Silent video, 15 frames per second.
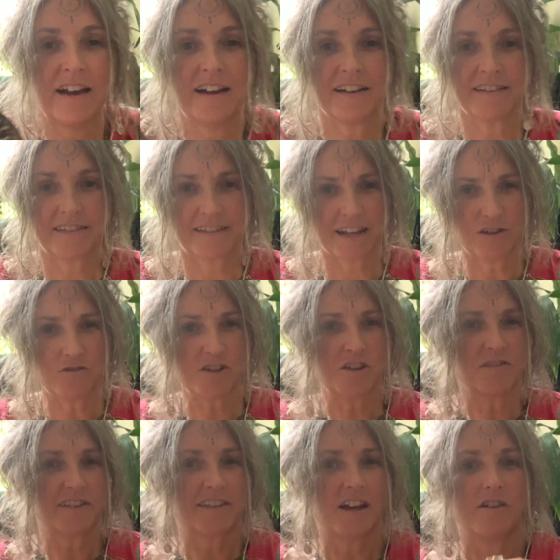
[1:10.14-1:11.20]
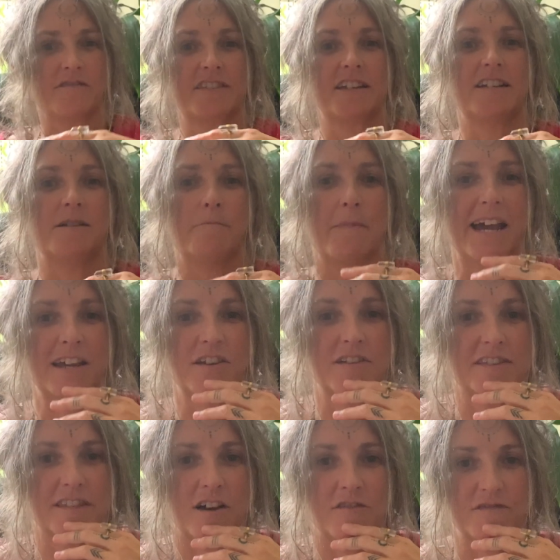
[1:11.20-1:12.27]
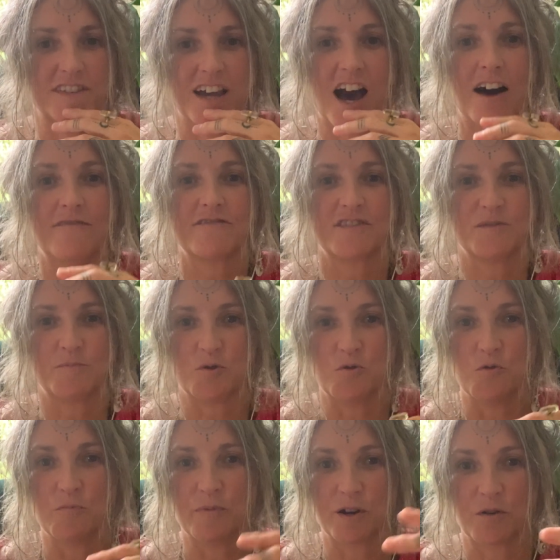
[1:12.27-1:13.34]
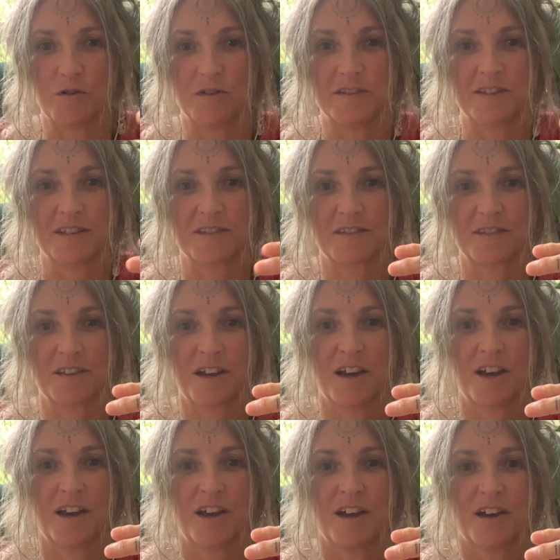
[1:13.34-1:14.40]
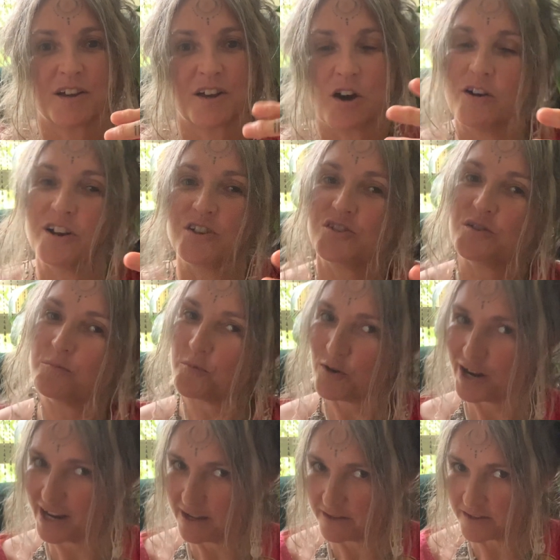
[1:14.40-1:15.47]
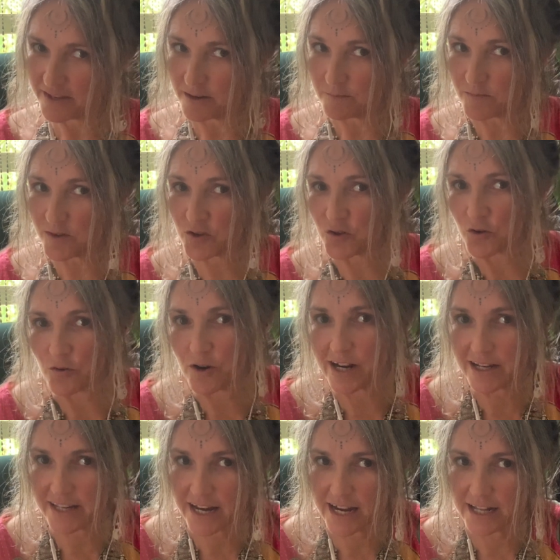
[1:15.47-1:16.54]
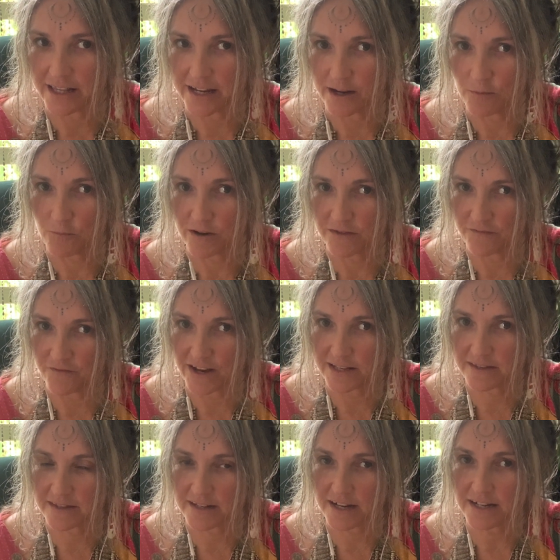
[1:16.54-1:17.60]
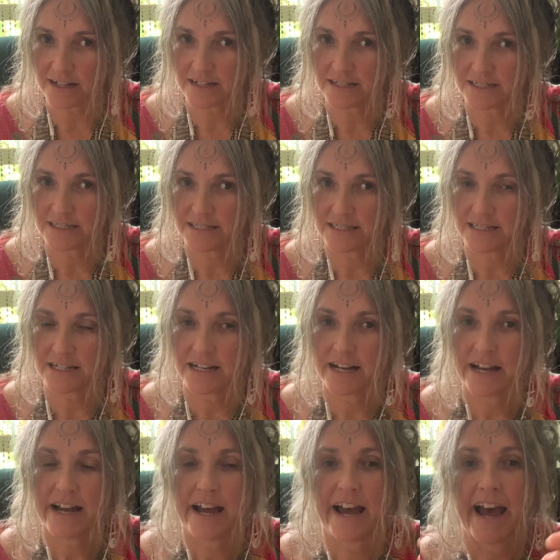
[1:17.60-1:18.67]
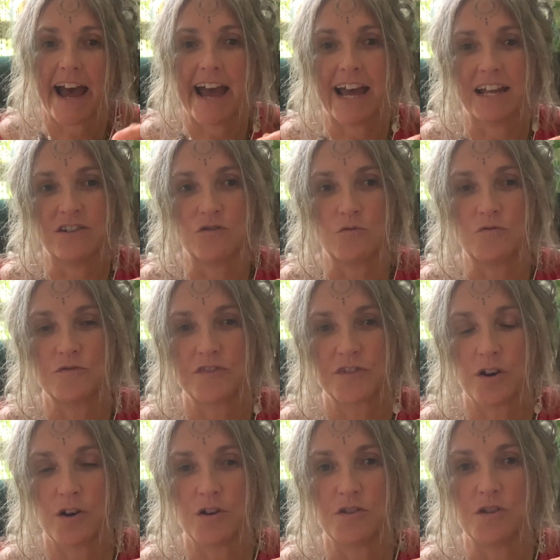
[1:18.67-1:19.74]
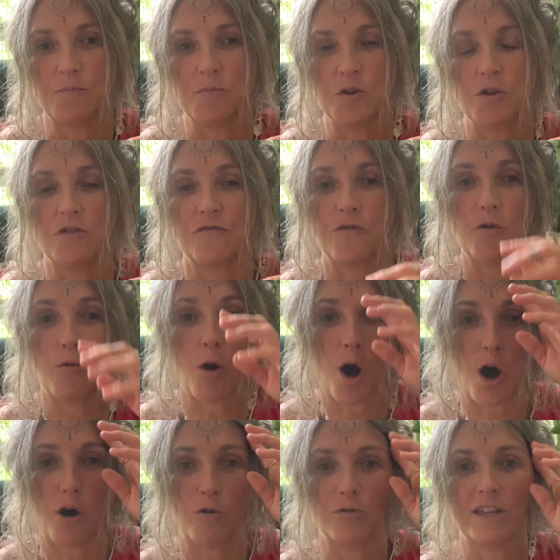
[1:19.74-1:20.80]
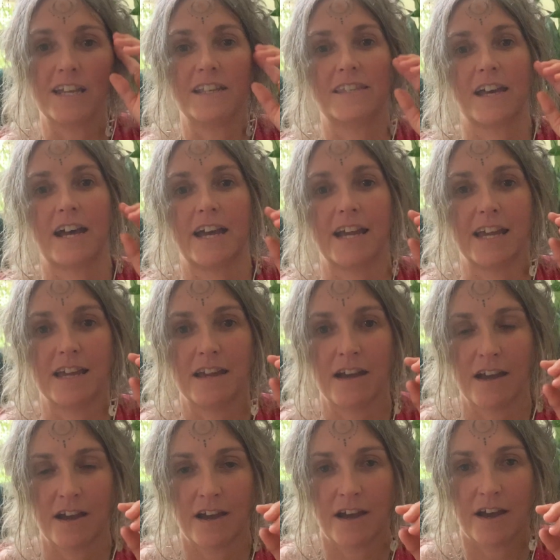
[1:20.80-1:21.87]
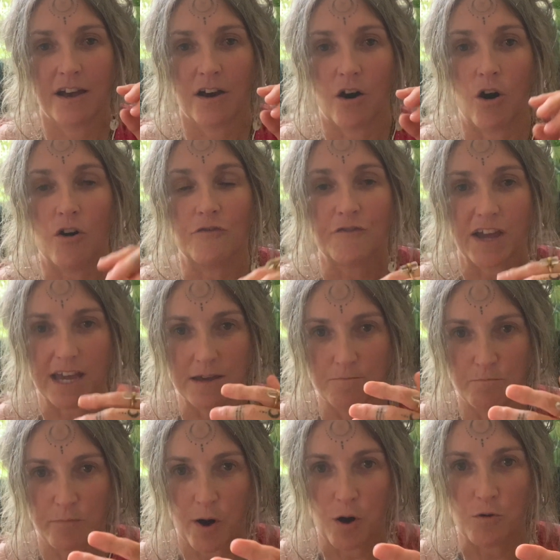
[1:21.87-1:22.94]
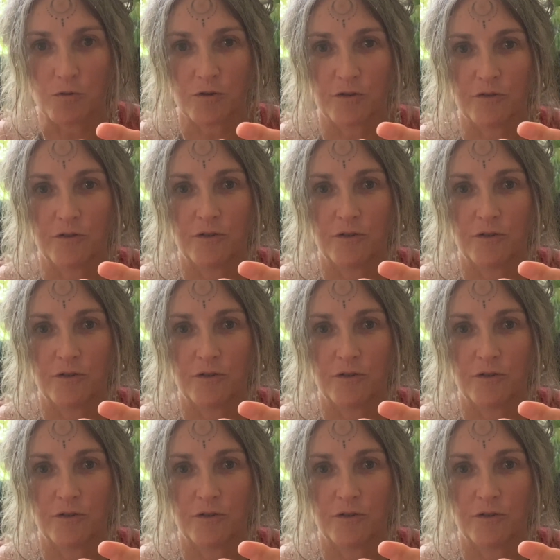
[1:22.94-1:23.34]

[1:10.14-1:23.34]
settle yourselves in and make yourselves comfortable, because it's going to bring in some storytelling with Vesta and also the beautiful holy day of Imbolc